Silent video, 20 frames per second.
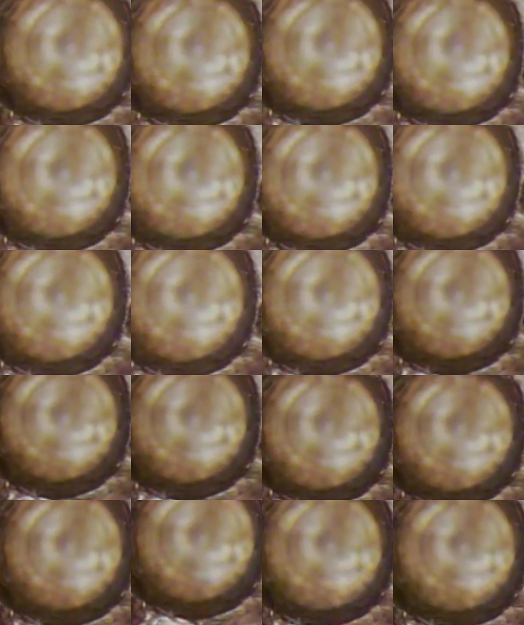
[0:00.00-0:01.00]
so
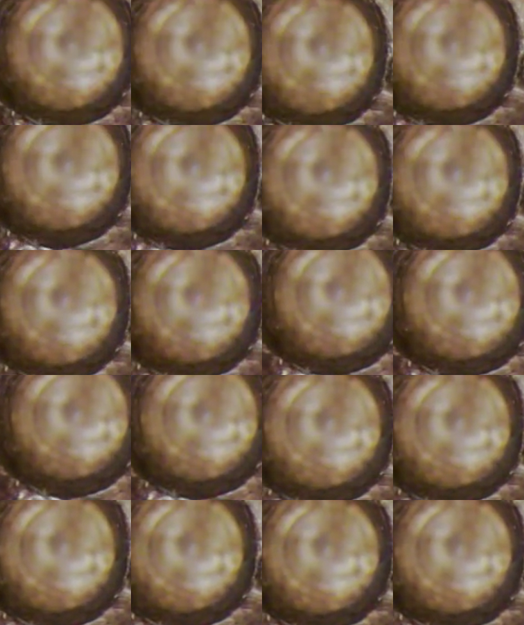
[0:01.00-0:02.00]
there's a chance we could
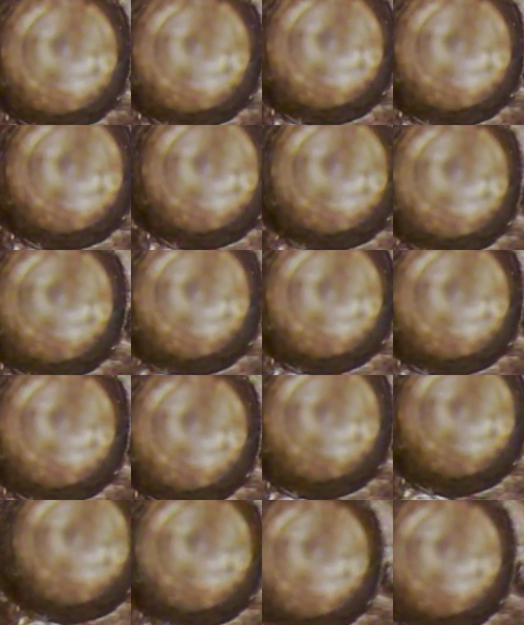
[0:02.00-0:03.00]
definitely rescue this
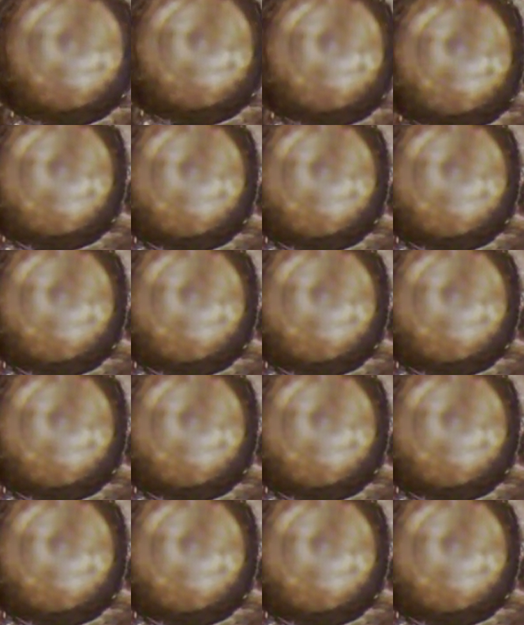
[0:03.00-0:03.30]
case.